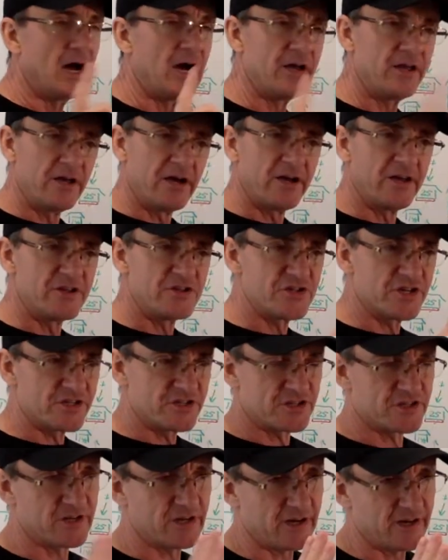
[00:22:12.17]
I
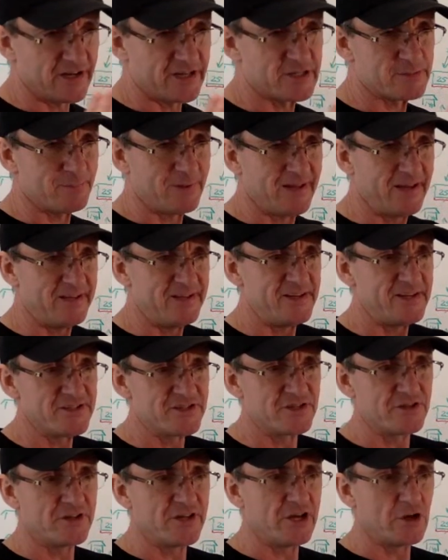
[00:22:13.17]
just explained
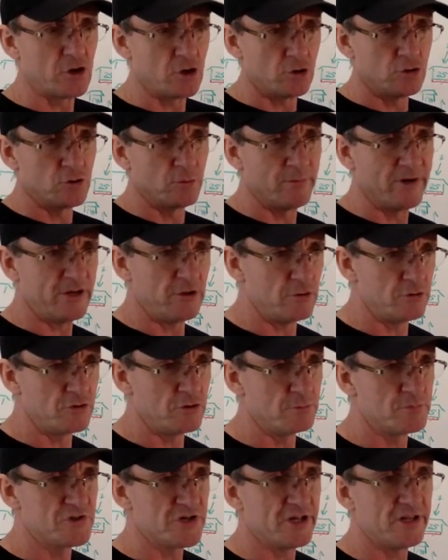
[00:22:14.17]
yesterday, go to my
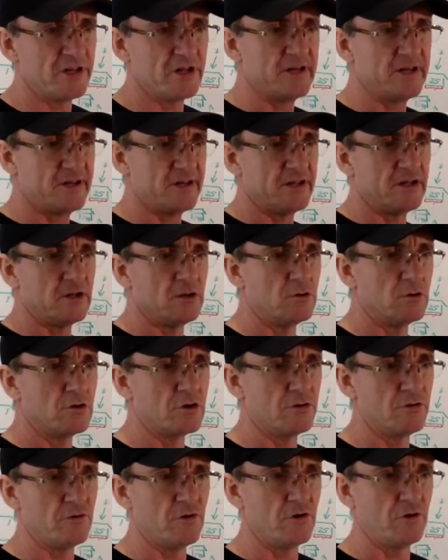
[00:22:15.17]
YouTube channel and I look
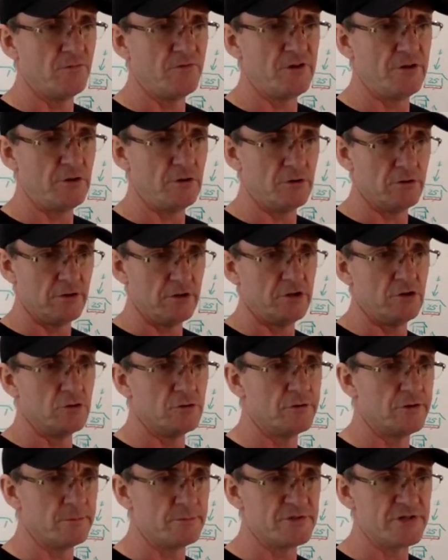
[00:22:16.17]
on a video on the
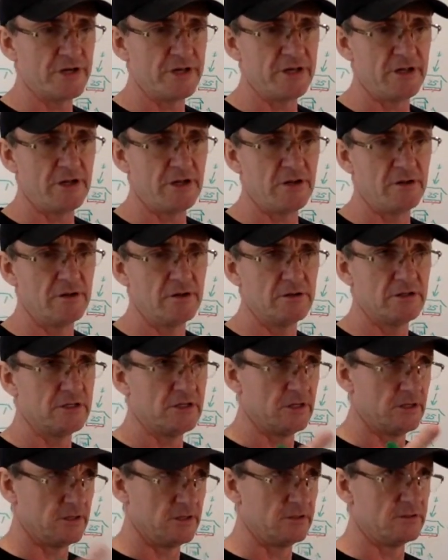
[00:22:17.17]
YouTube channel.
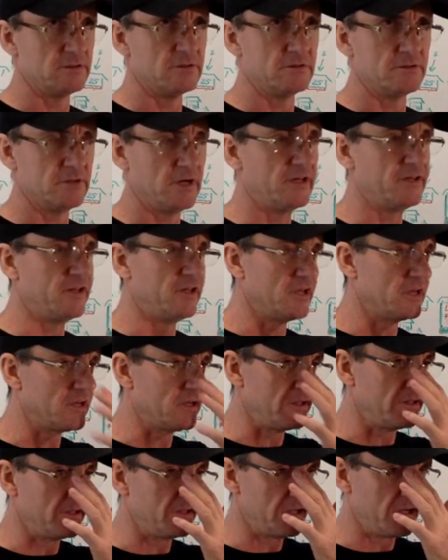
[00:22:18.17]
I think
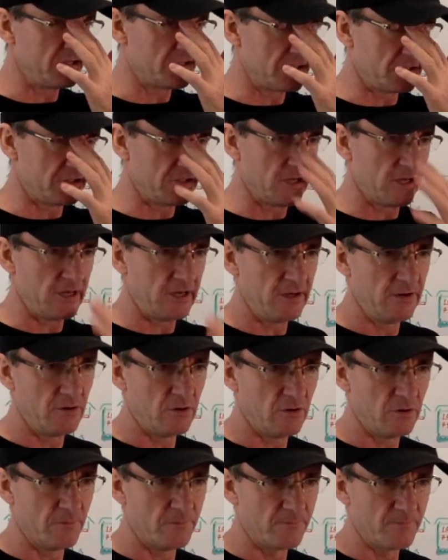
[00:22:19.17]
yesterday
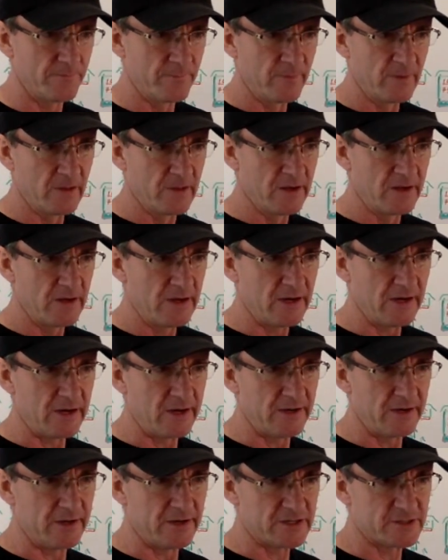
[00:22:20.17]
I
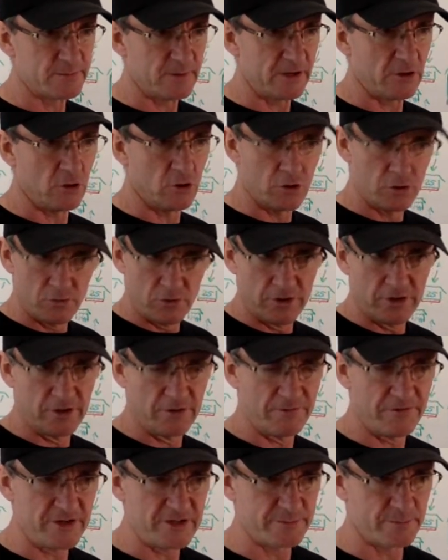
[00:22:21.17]
explained, or in
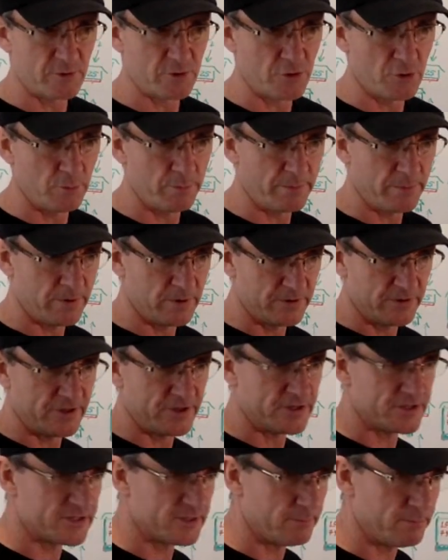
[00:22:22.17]
a Facebook group, there
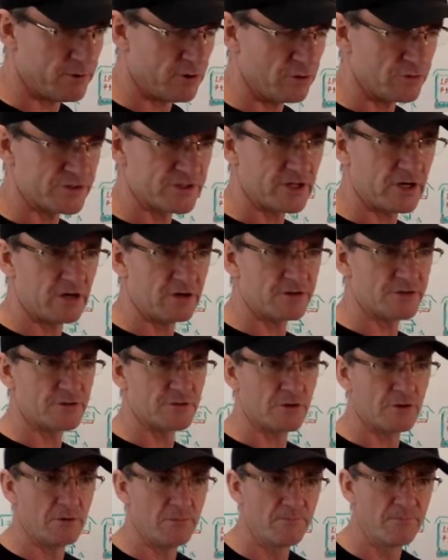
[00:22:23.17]
is a post
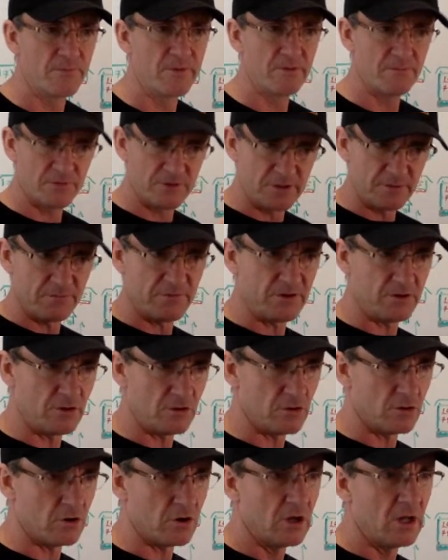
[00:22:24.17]
also with the
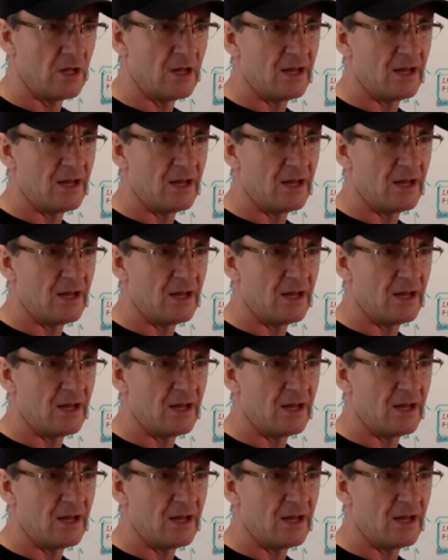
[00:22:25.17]
video